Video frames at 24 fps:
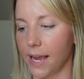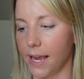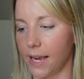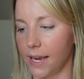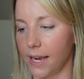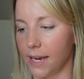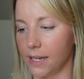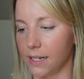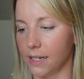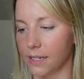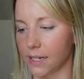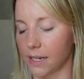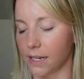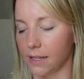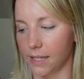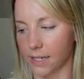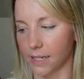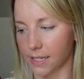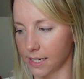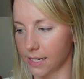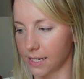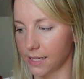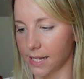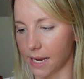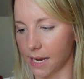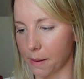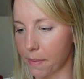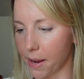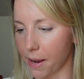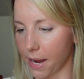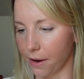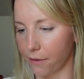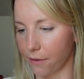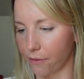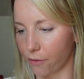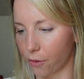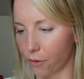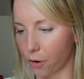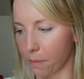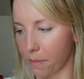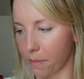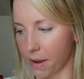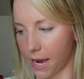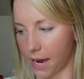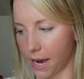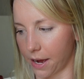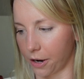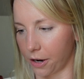And this is a paid for
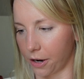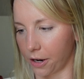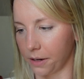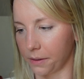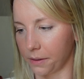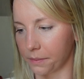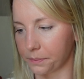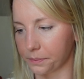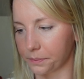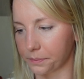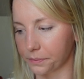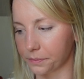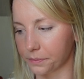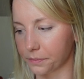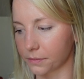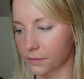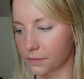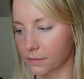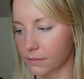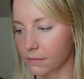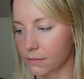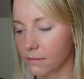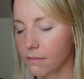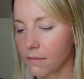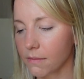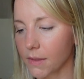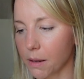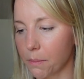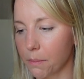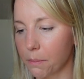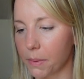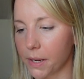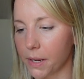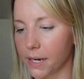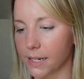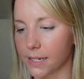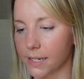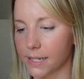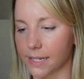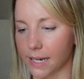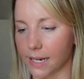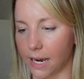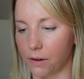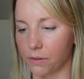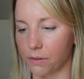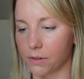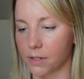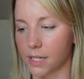pattern but it
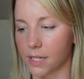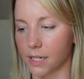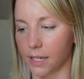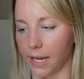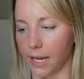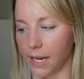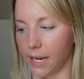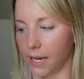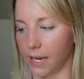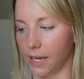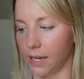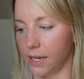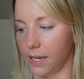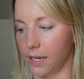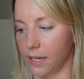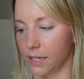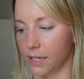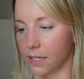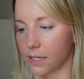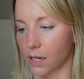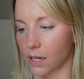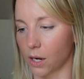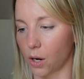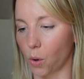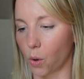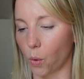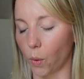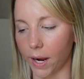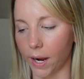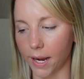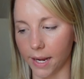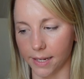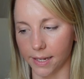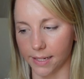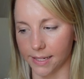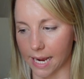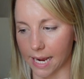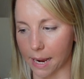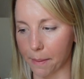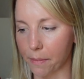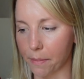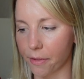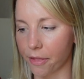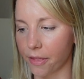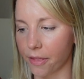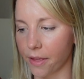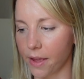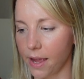sounds like it is quite
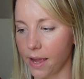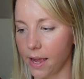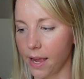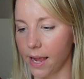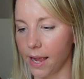in-depth.